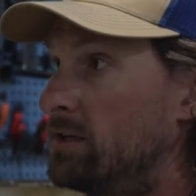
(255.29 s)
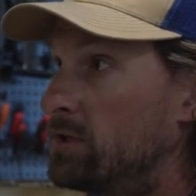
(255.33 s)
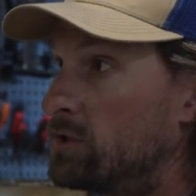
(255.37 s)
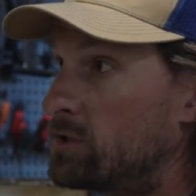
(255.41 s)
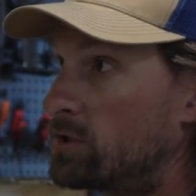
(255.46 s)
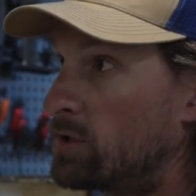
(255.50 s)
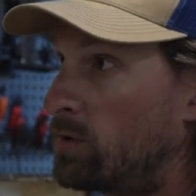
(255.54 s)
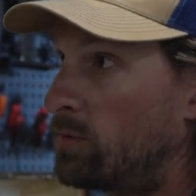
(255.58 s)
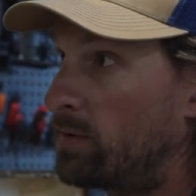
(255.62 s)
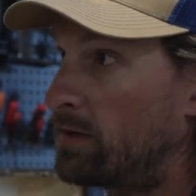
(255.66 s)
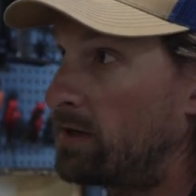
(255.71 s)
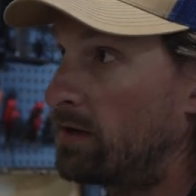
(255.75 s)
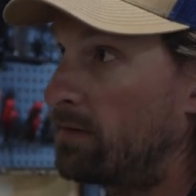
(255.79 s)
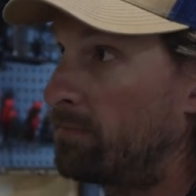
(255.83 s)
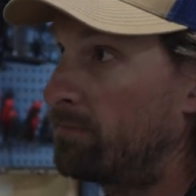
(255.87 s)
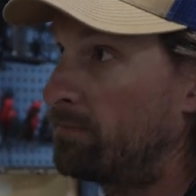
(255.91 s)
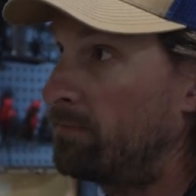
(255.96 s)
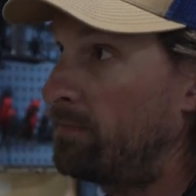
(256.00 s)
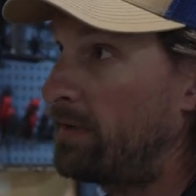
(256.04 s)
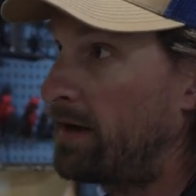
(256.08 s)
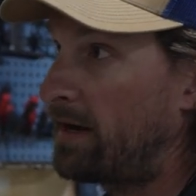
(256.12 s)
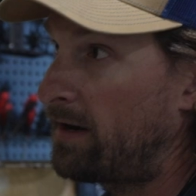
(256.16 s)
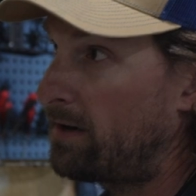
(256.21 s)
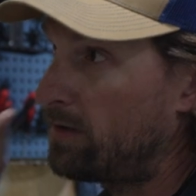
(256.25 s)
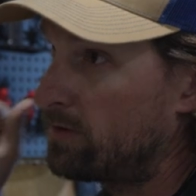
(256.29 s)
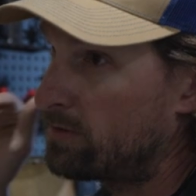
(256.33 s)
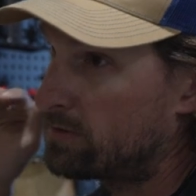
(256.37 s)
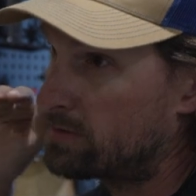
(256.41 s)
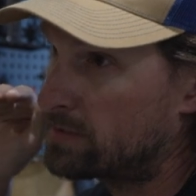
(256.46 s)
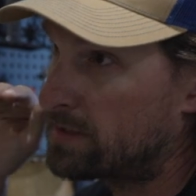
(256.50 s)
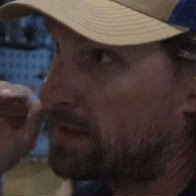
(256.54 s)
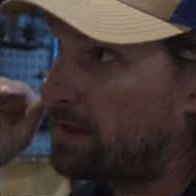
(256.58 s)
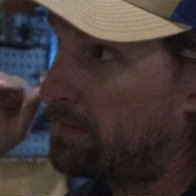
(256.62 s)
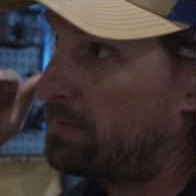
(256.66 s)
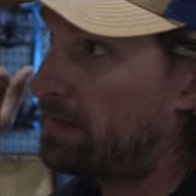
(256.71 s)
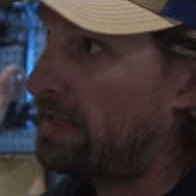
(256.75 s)
So when your arrow's
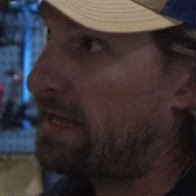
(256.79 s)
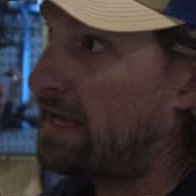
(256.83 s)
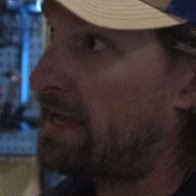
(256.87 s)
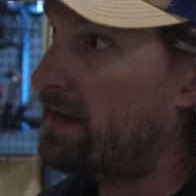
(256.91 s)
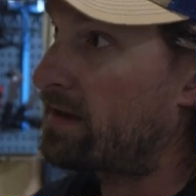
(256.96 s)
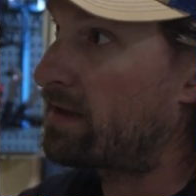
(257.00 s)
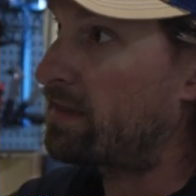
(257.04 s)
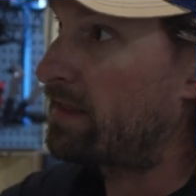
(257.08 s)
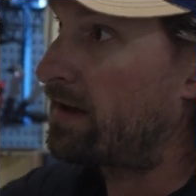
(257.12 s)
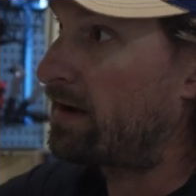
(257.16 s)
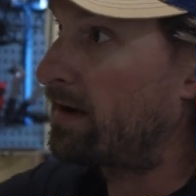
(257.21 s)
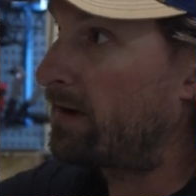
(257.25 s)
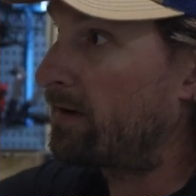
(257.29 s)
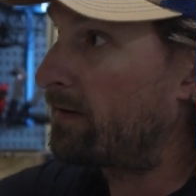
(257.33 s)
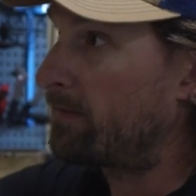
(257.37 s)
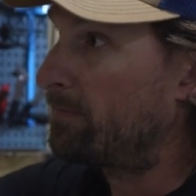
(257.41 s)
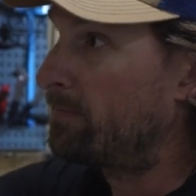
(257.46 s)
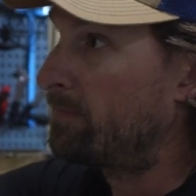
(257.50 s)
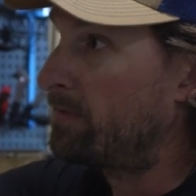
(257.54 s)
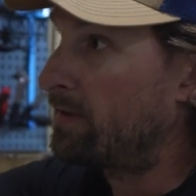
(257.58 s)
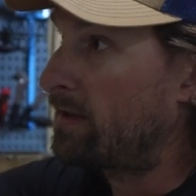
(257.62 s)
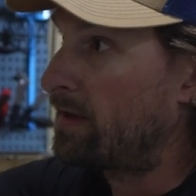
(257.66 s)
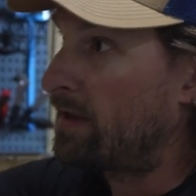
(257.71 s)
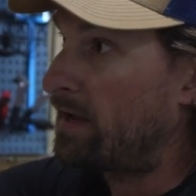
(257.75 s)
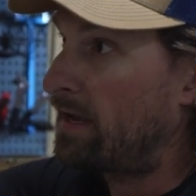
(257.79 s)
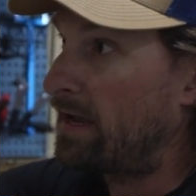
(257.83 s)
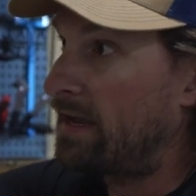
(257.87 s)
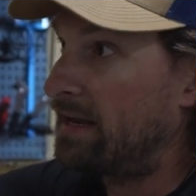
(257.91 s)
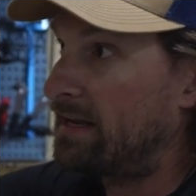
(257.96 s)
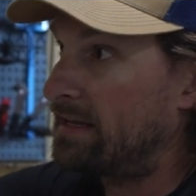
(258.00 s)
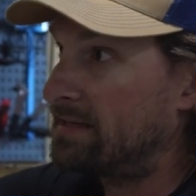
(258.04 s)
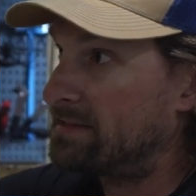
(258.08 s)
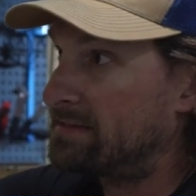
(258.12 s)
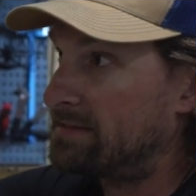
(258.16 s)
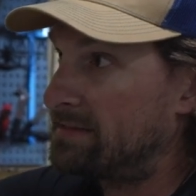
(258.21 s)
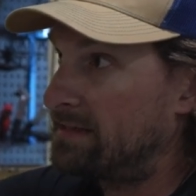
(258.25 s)
coming out of there
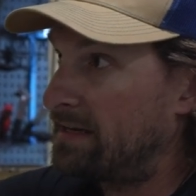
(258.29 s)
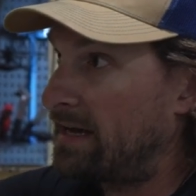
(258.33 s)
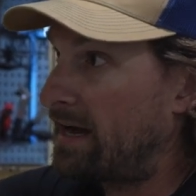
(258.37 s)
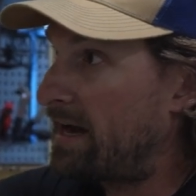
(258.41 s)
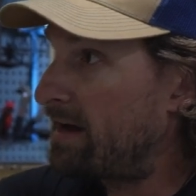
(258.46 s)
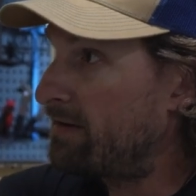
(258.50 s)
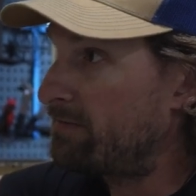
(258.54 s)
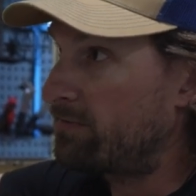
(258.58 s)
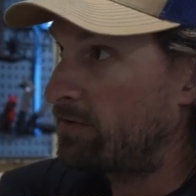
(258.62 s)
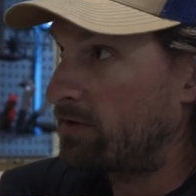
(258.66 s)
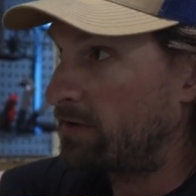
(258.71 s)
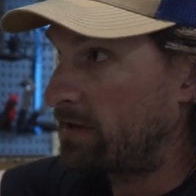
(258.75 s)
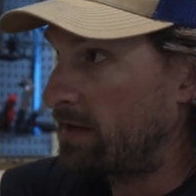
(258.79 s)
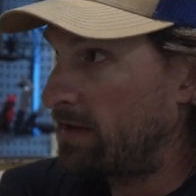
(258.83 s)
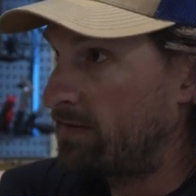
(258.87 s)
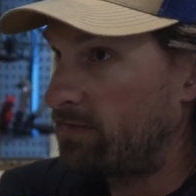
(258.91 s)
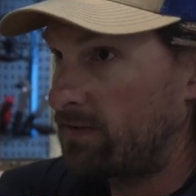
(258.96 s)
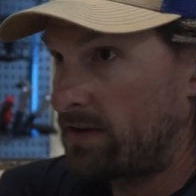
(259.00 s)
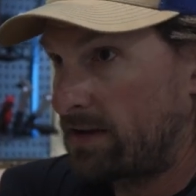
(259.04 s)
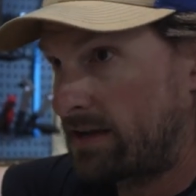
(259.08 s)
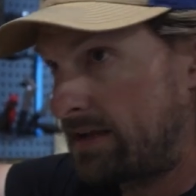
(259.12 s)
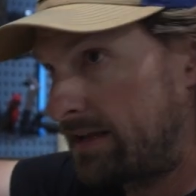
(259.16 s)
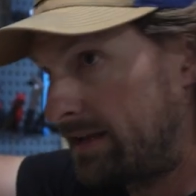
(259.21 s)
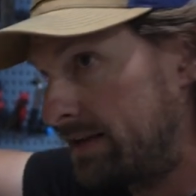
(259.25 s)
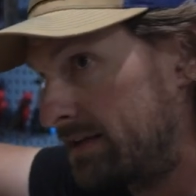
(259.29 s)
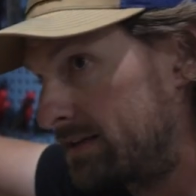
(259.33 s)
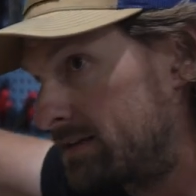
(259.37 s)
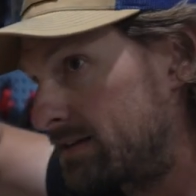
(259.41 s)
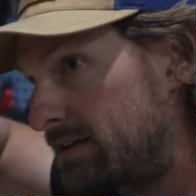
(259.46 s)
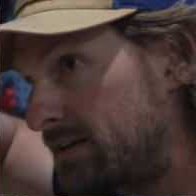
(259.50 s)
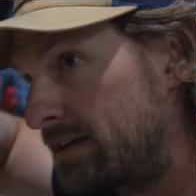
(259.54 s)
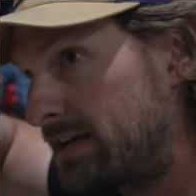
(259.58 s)
and it's not forgiving and it